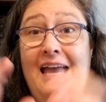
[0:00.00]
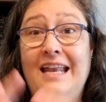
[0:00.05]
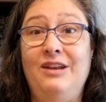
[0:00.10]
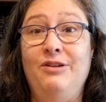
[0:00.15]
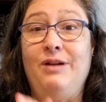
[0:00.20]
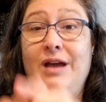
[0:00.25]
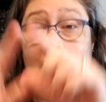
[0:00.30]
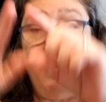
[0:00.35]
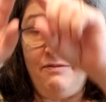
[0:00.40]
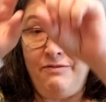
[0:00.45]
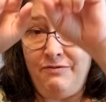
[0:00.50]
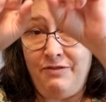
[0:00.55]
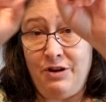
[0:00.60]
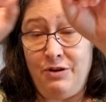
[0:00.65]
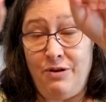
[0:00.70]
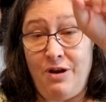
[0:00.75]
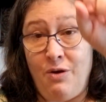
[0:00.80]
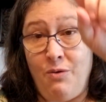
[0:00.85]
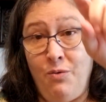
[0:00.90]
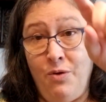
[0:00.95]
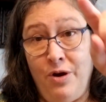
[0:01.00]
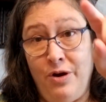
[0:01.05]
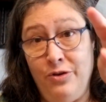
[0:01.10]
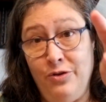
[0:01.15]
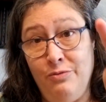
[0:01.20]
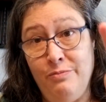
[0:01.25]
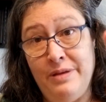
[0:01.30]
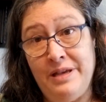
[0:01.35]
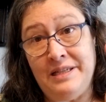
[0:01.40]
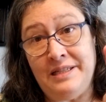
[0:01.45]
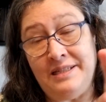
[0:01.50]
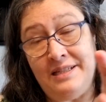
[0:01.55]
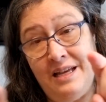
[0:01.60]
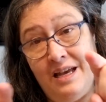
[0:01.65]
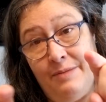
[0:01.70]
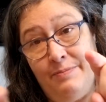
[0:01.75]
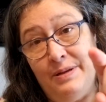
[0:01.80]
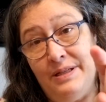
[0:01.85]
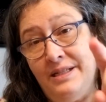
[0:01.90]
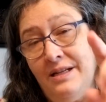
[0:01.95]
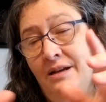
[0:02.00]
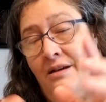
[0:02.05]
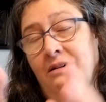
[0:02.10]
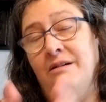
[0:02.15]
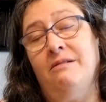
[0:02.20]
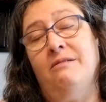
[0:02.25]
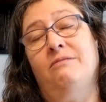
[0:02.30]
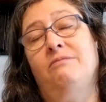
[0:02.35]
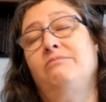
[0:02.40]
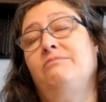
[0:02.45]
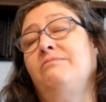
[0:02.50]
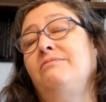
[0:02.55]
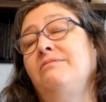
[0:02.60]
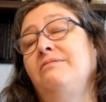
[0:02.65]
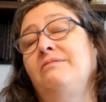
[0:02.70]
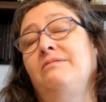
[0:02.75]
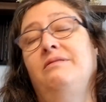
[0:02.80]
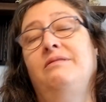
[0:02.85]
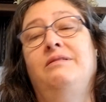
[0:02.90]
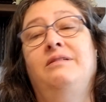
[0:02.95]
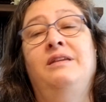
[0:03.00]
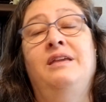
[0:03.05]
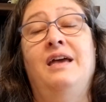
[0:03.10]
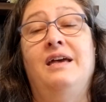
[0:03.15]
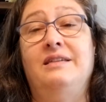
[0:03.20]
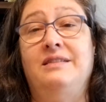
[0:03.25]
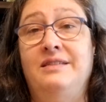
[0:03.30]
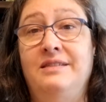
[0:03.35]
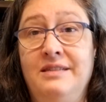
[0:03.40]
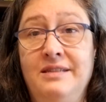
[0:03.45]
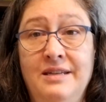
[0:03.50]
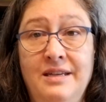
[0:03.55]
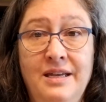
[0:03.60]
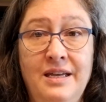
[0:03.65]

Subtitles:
you got to figure out where you messed up, and yes.